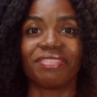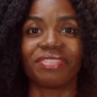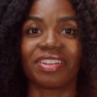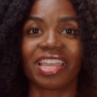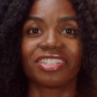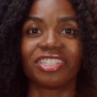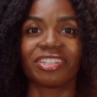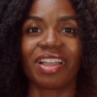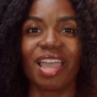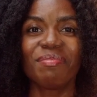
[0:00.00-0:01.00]
for next
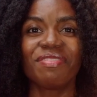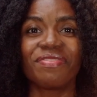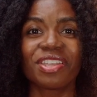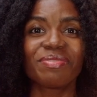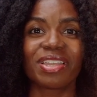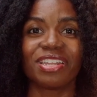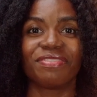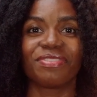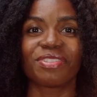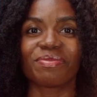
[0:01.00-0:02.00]
year. I'm invigorated
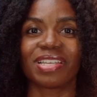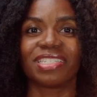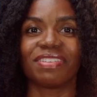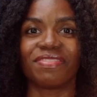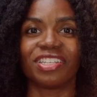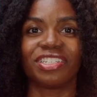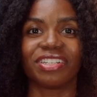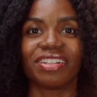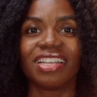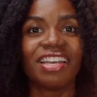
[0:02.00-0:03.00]
for the rest of this
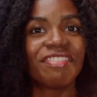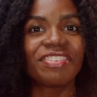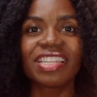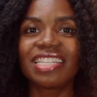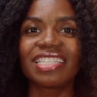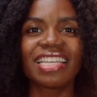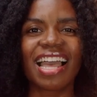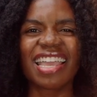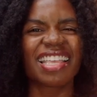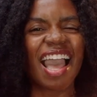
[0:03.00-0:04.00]
year.
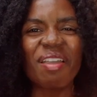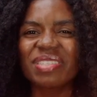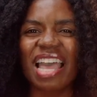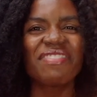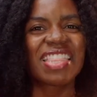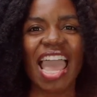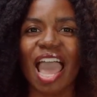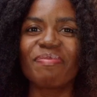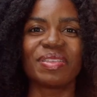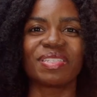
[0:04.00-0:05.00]
Valencia, I was having the
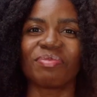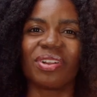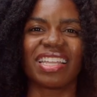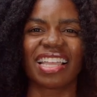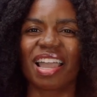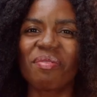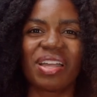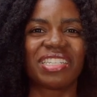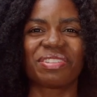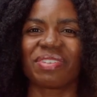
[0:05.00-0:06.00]
happiest morning. Like, I
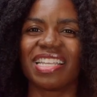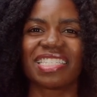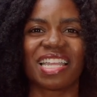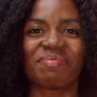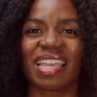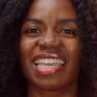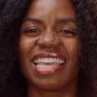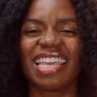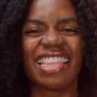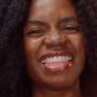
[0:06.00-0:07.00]
watched the race and I'm like,
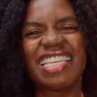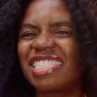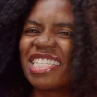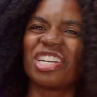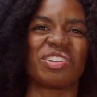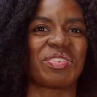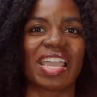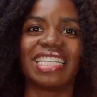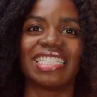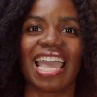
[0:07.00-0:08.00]
this is a
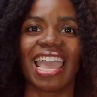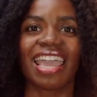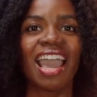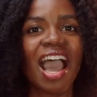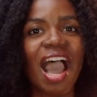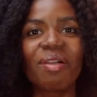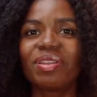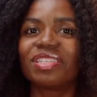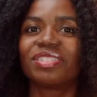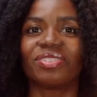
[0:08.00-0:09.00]
great day. I
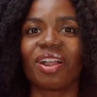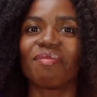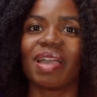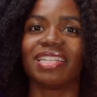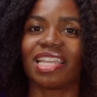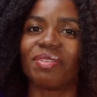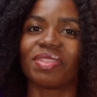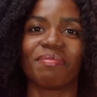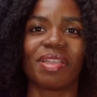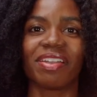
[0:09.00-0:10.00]
want to start my day
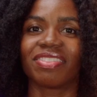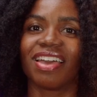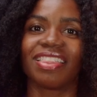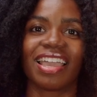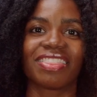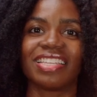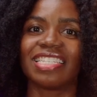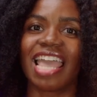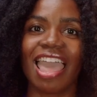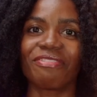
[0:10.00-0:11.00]
with a marathon like
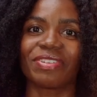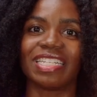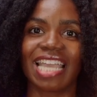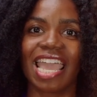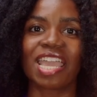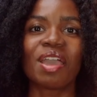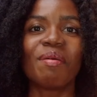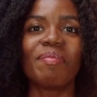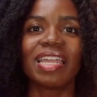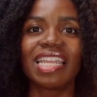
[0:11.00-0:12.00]
this every day.
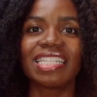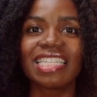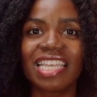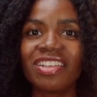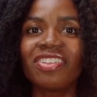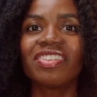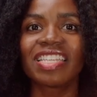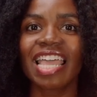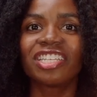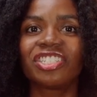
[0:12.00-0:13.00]
But until
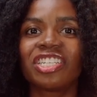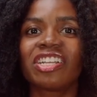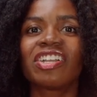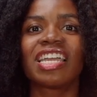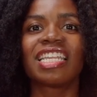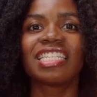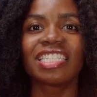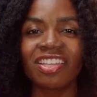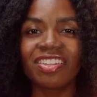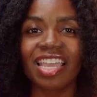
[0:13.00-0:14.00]
next year and
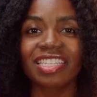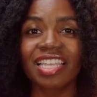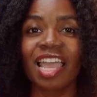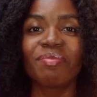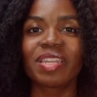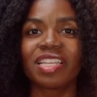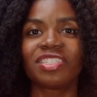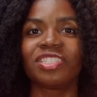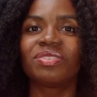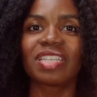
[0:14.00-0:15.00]
until next time when I
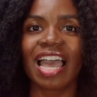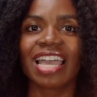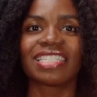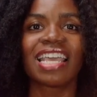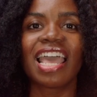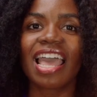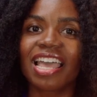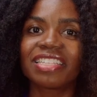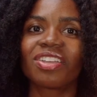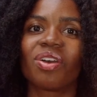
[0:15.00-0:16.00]
see you guys,
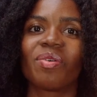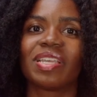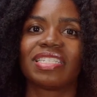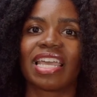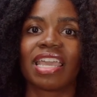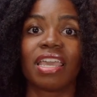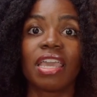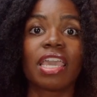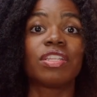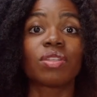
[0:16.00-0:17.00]
as I always say,
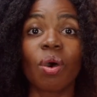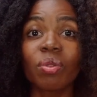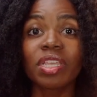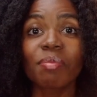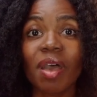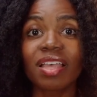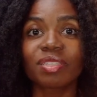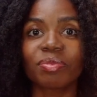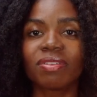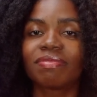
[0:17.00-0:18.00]
it's only
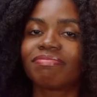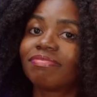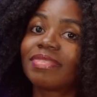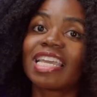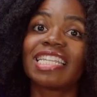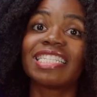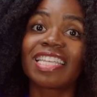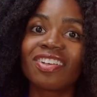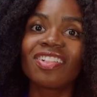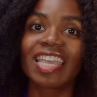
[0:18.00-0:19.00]
impossible
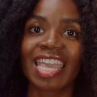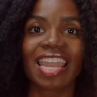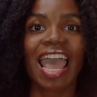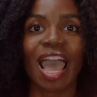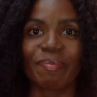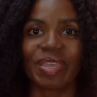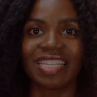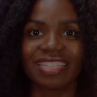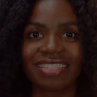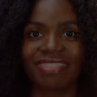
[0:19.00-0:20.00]
until it
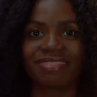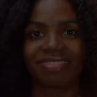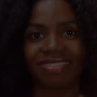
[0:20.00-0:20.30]
happens.